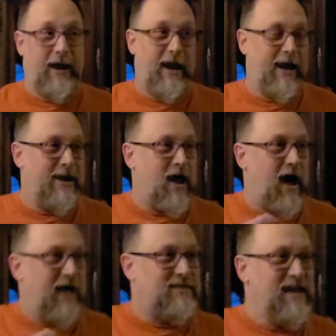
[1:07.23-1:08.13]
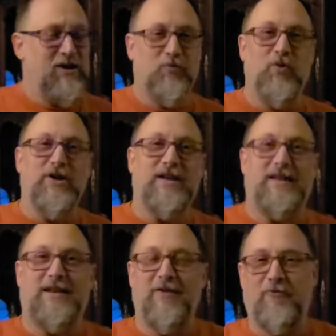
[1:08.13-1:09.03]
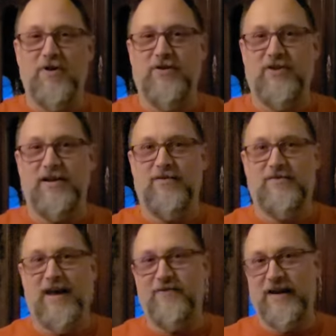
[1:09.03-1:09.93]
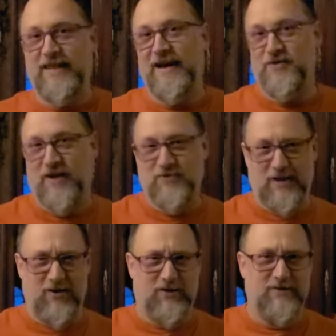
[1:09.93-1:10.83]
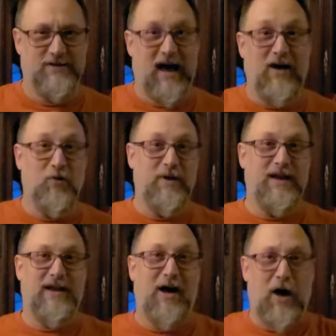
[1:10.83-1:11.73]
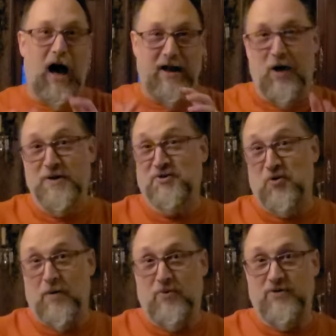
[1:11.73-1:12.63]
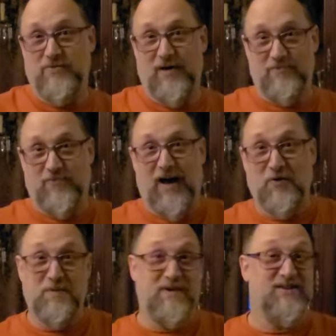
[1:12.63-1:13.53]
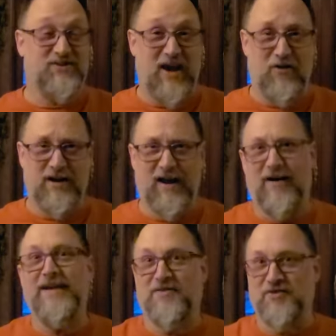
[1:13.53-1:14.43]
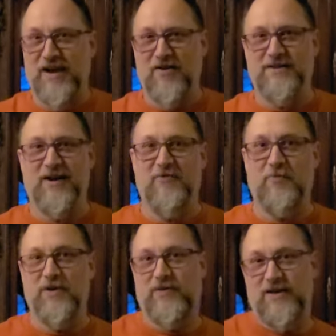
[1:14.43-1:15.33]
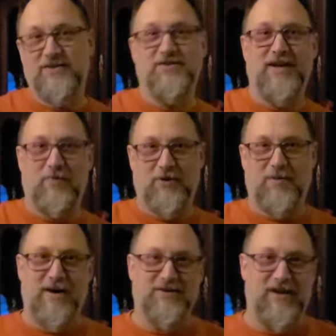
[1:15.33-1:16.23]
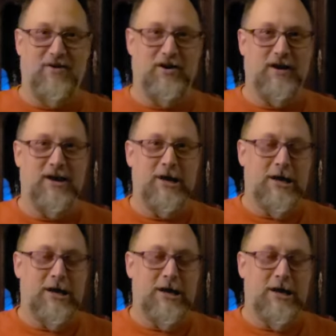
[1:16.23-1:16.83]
And I think it's really different than kind of anything else out there because Halloween, I, I always grew up with Halloween being scary and I like the scary stuff, but this is not really about scary.